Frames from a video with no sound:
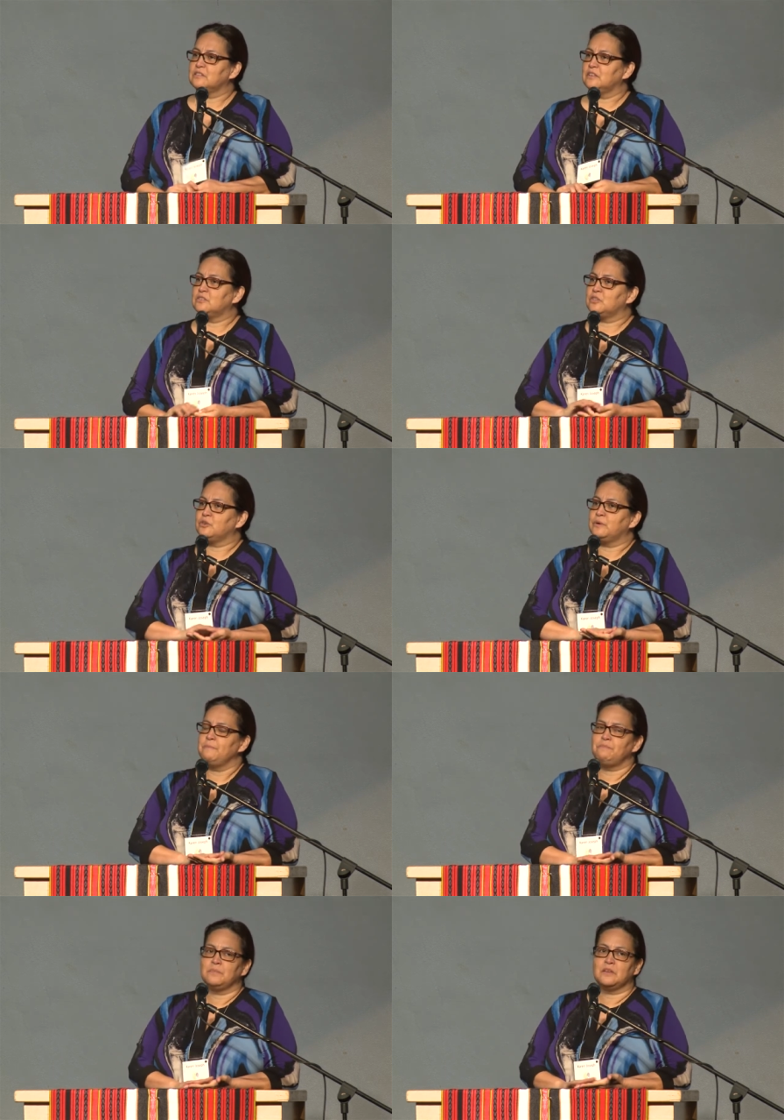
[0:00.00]
And so
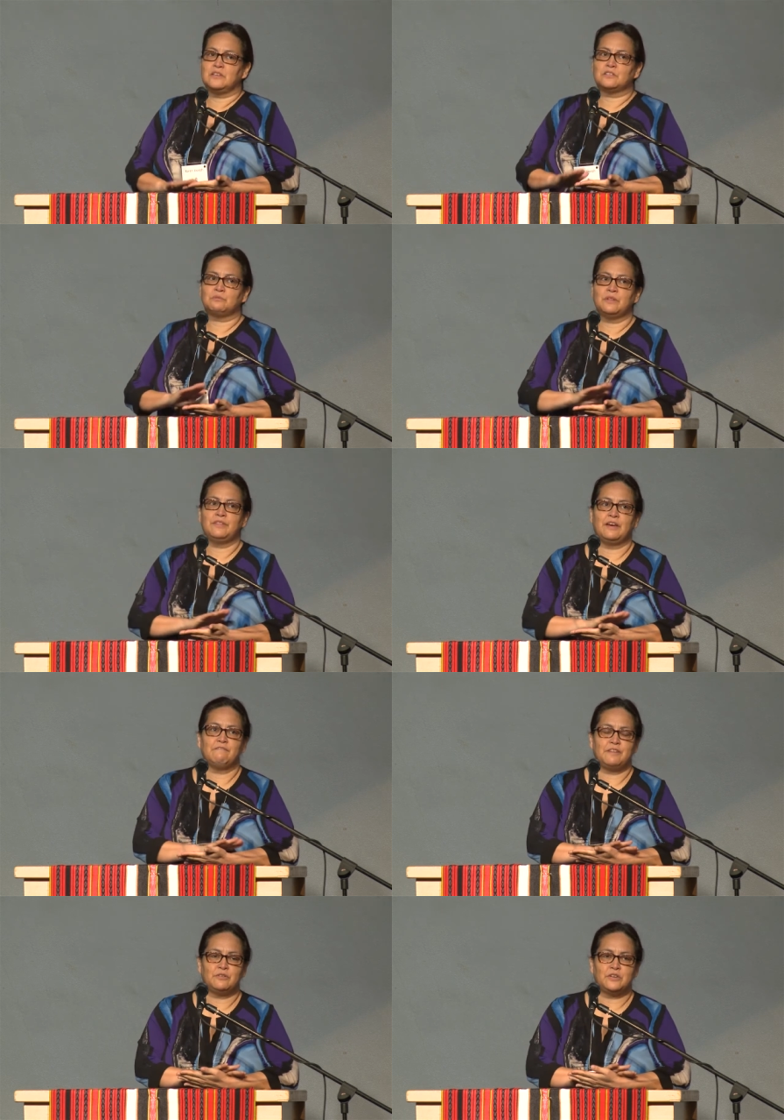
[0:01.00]
it's with that
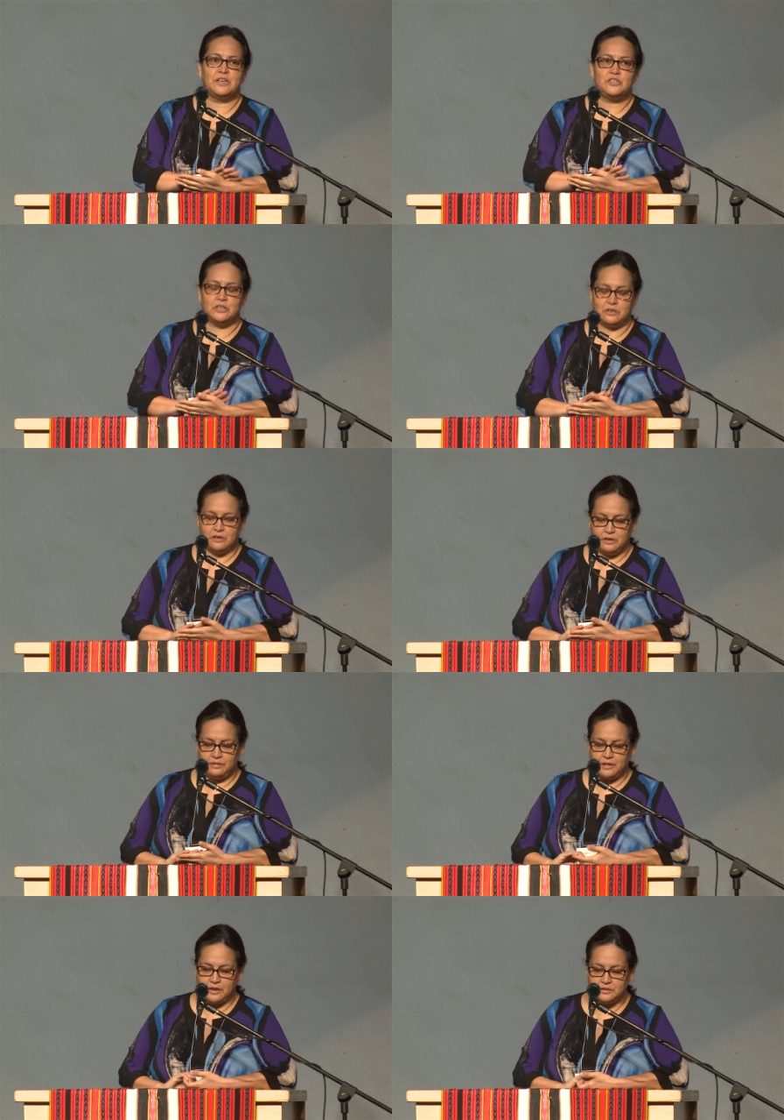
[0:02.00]
foundation
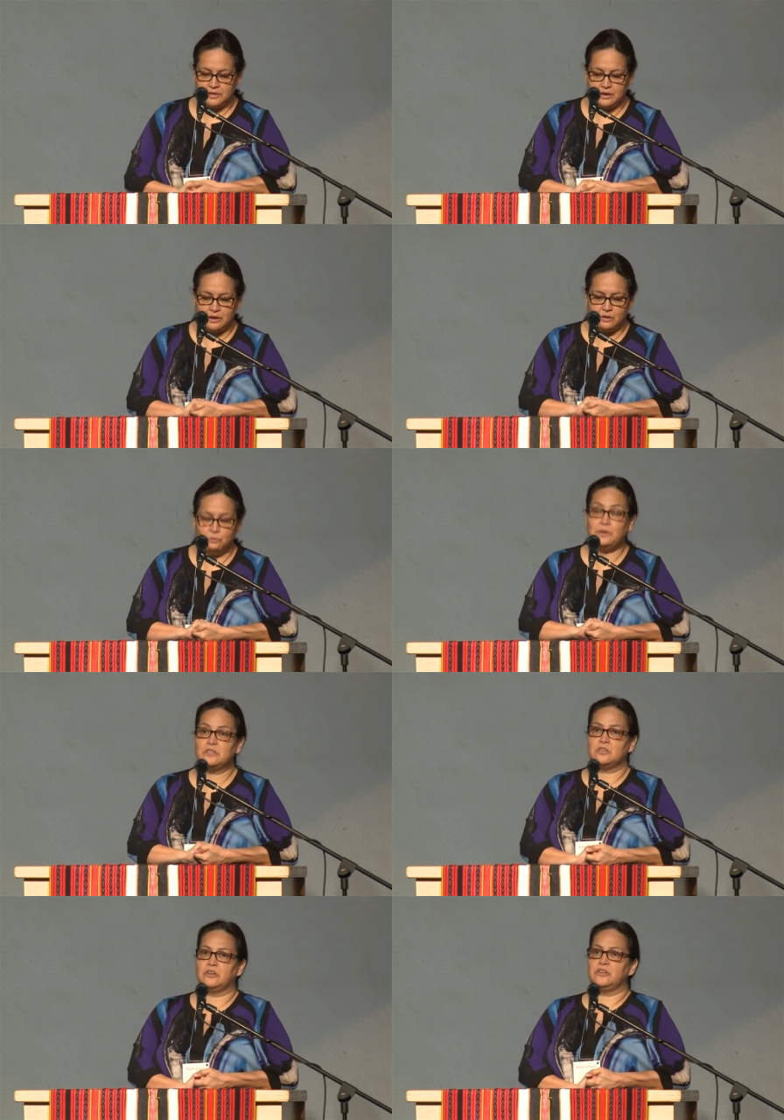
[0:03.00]
that uh, we
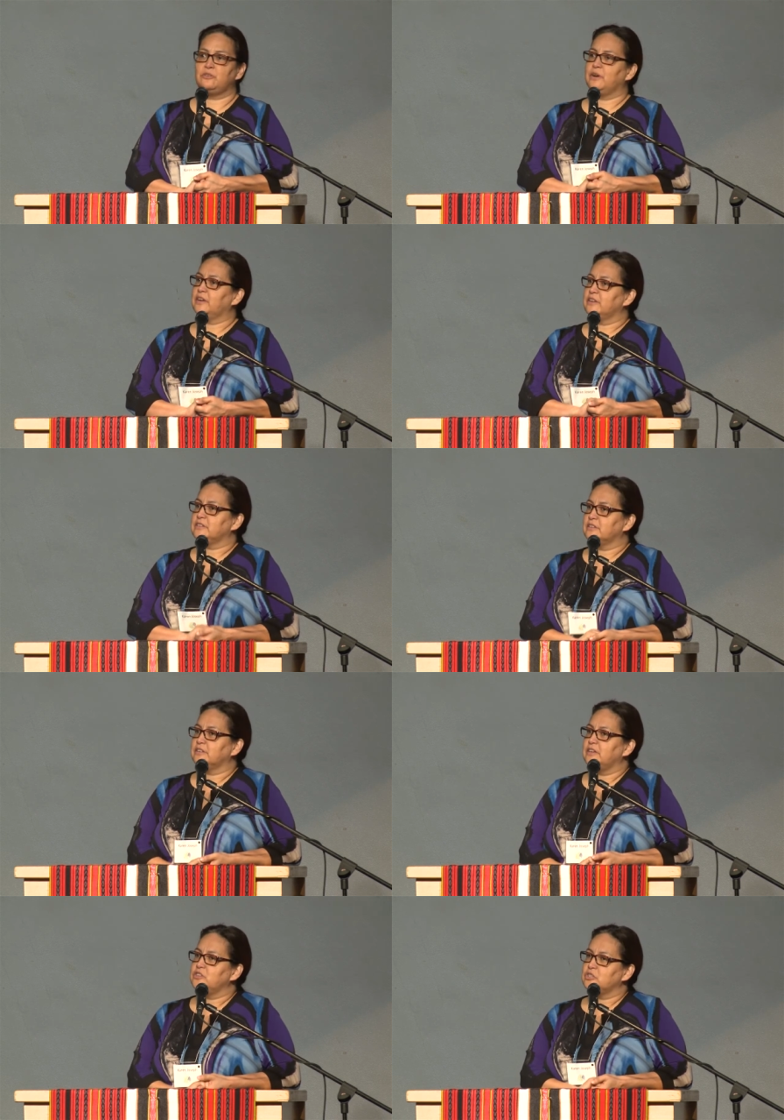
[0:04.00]
started
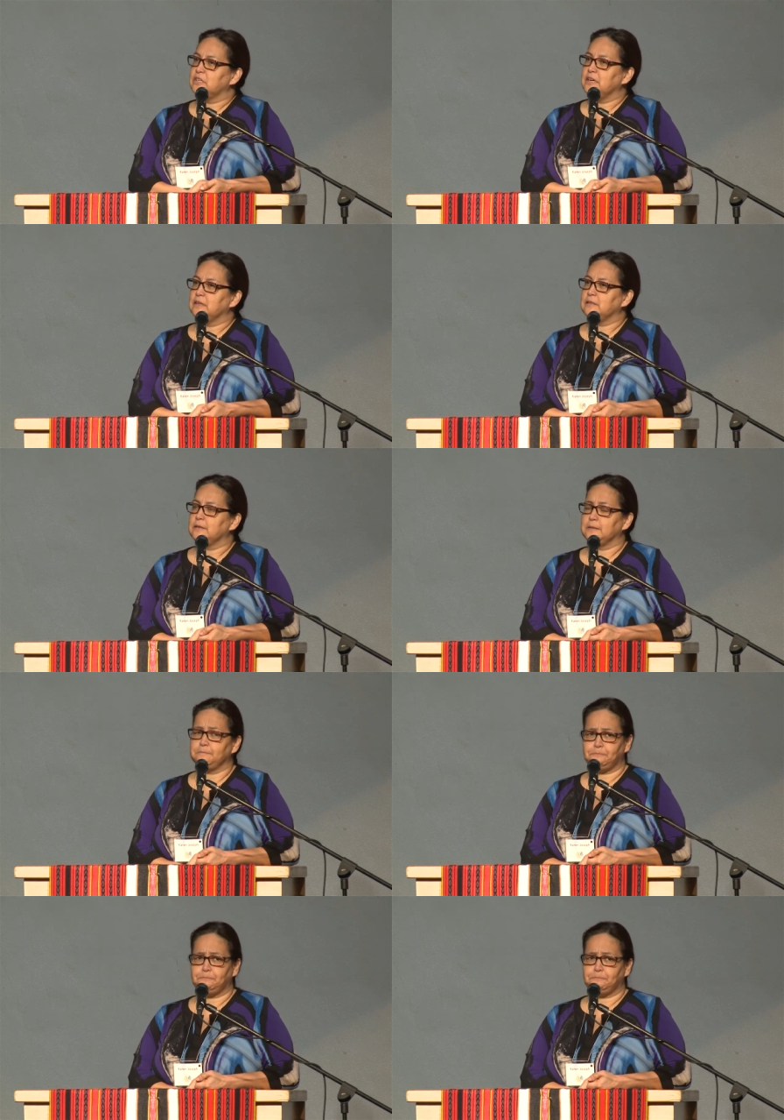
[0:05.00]
Reconciliation Canada.